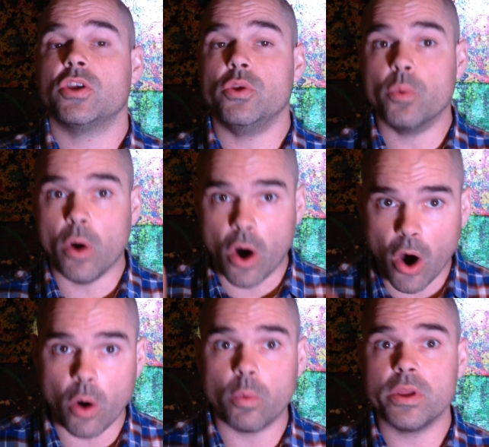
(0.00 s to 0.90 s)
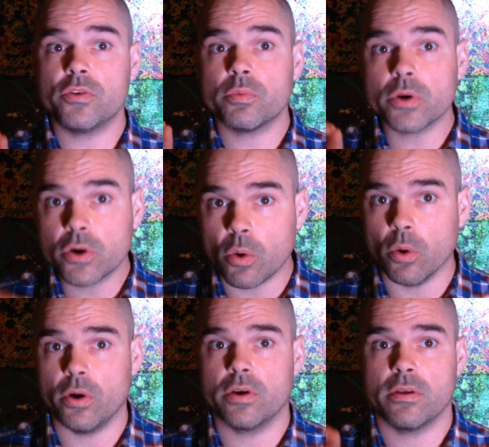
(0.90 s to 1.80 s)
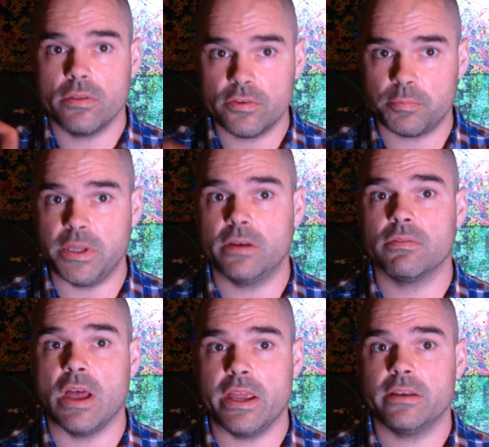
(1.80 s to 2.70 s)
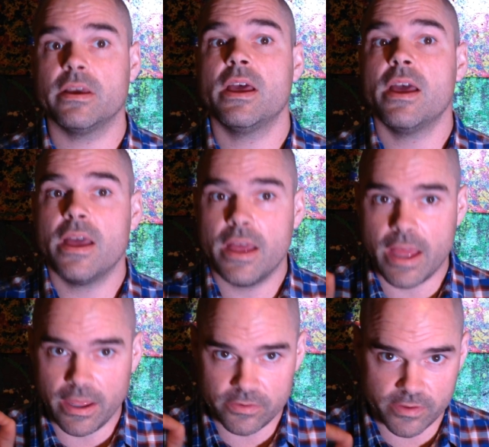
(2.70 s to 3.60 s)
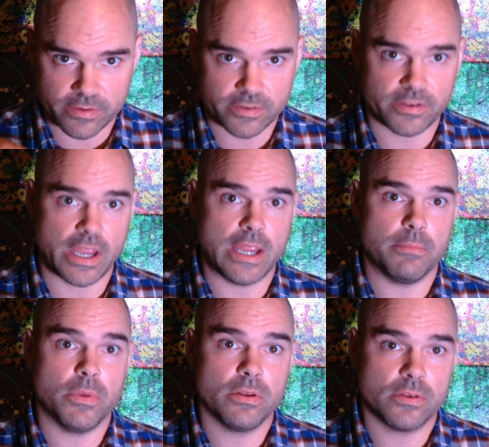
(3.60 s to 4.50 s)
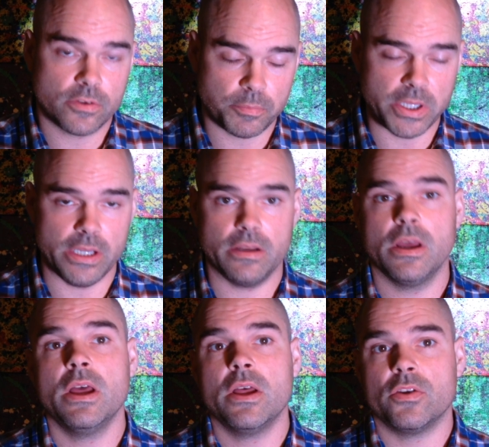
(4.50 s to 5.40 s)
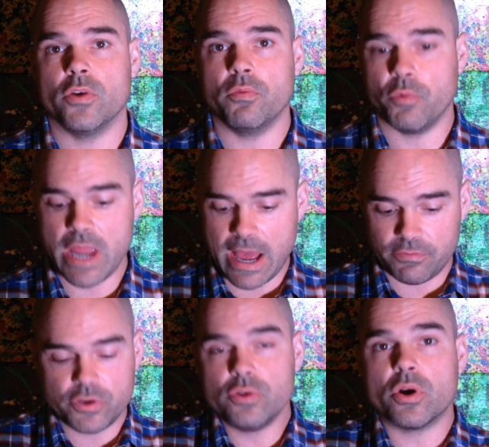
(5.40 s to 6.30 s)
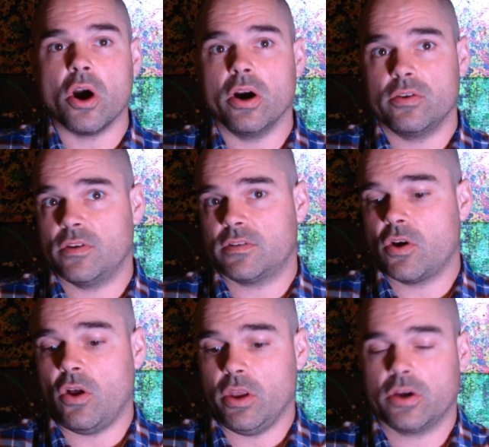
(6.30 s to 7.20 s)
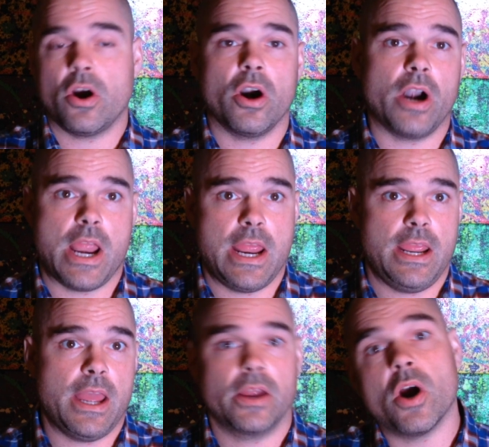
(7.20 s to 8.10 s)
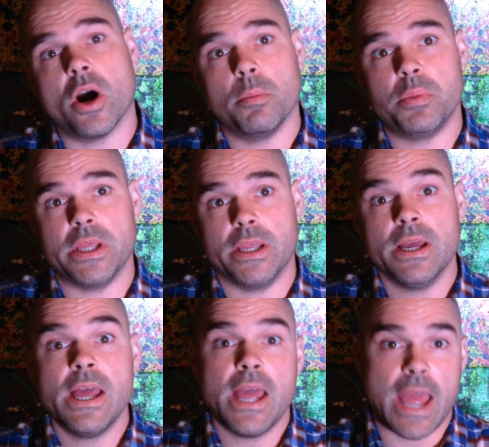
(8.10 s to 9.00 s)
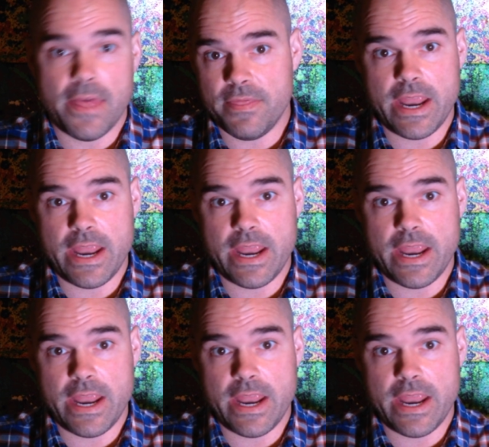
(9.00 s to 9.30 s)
you will always record the speed of light as the same speed. So if we have two cars, let's call it car A and car B, and